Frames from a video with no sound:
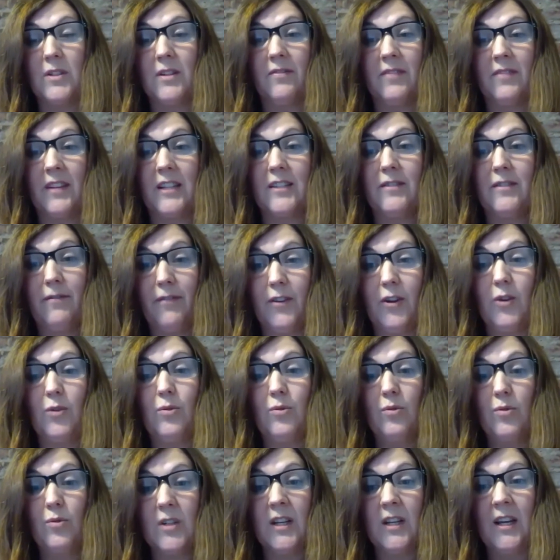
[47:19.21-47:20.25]
if there's
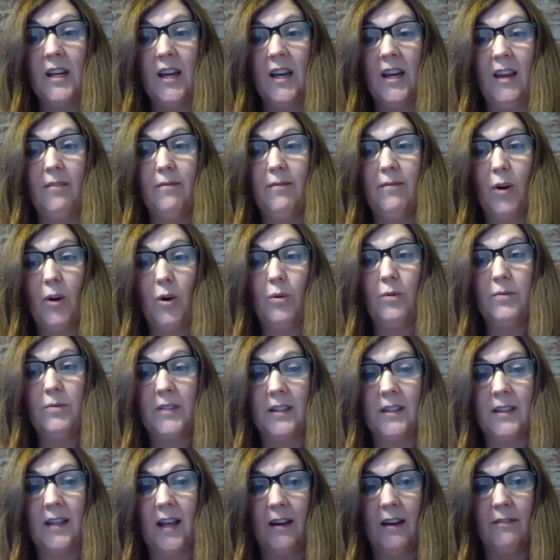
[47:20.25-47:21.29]
food involved
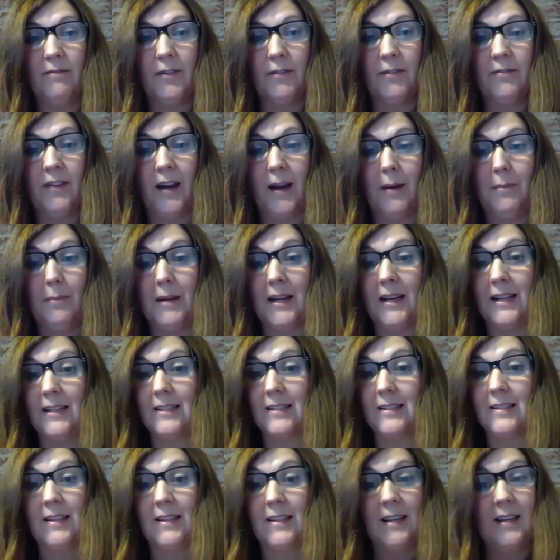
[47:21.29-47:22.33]
in that for
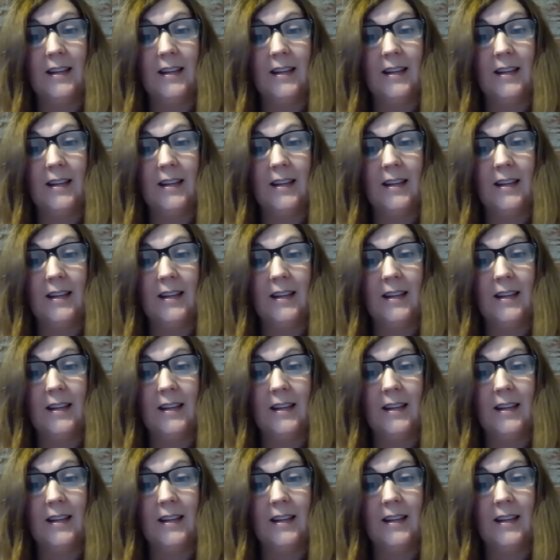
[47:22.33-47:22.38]
families,